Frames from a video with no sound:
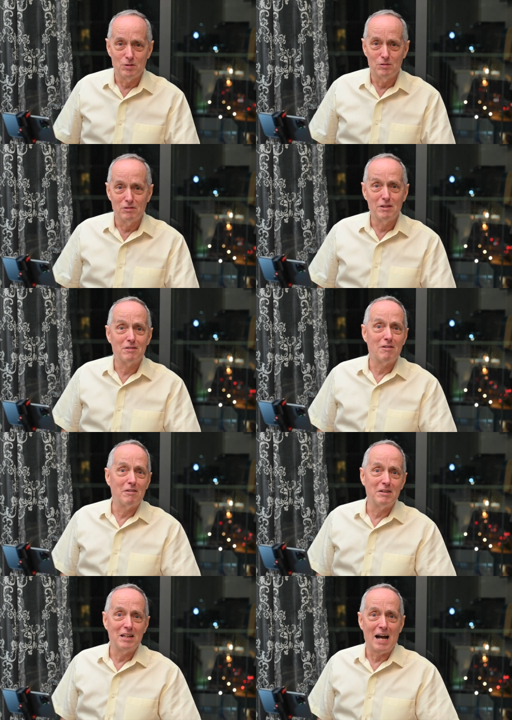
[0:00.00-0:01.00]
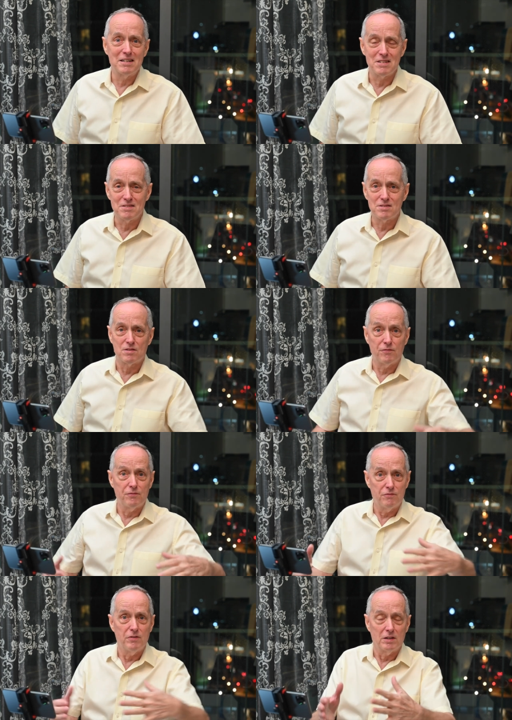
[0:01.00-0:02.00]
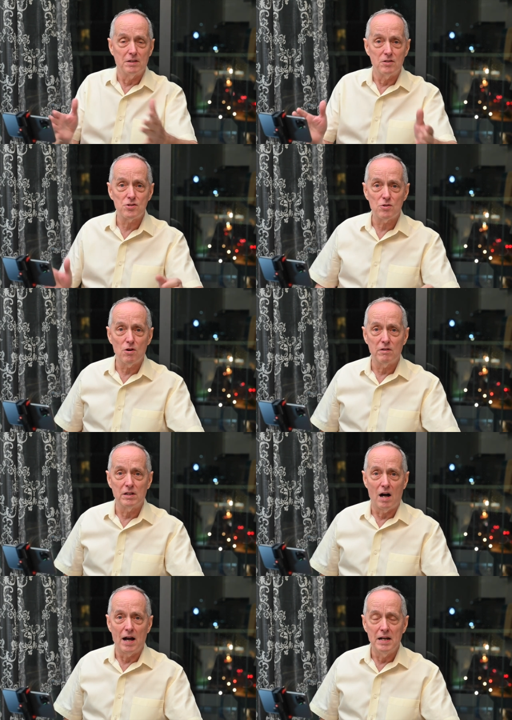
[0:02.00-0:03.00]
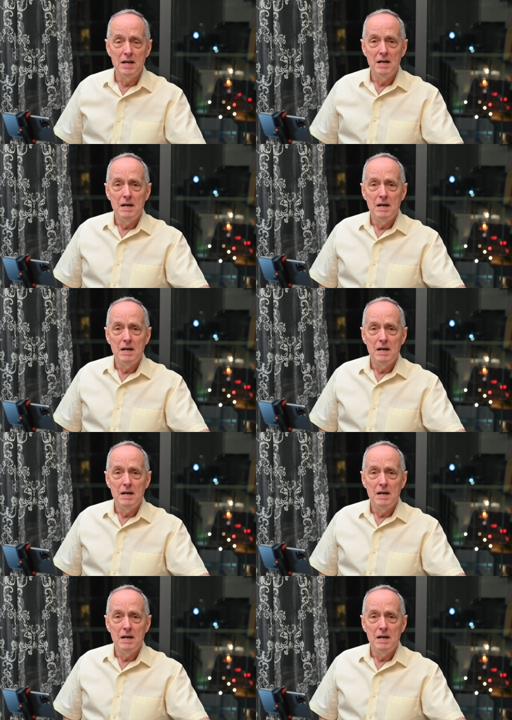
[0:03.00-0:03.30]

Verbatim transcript: or literary license to fill in the storyline.